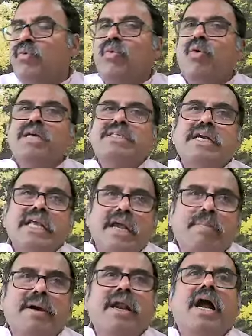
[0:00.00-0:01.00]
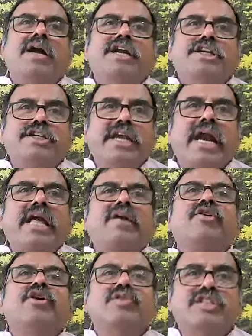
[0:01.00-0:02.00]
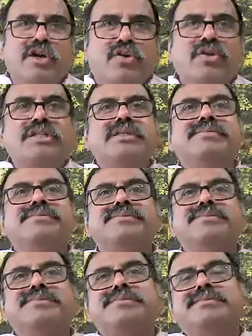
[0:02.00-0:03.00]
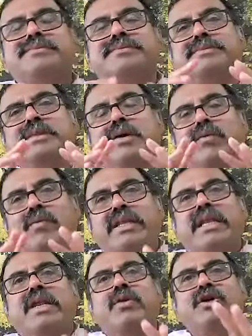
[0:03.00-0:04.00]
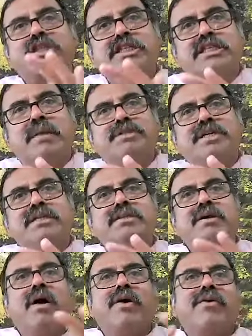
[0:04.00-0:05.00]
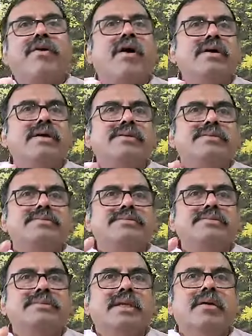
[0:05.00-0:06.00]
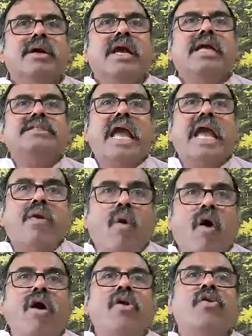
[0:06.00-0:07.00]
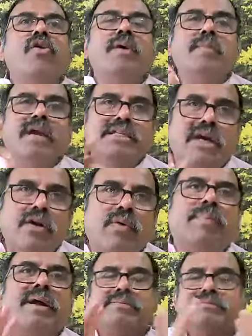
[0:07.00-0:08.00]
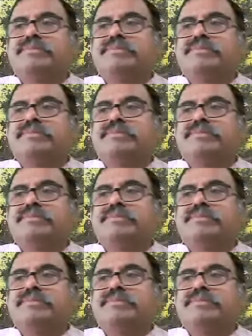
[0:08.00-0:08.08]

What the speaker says: who has a deeper understanding of the universal truths, whether he knows the scriptures or not, he is an evolved human being. He's called Vipra.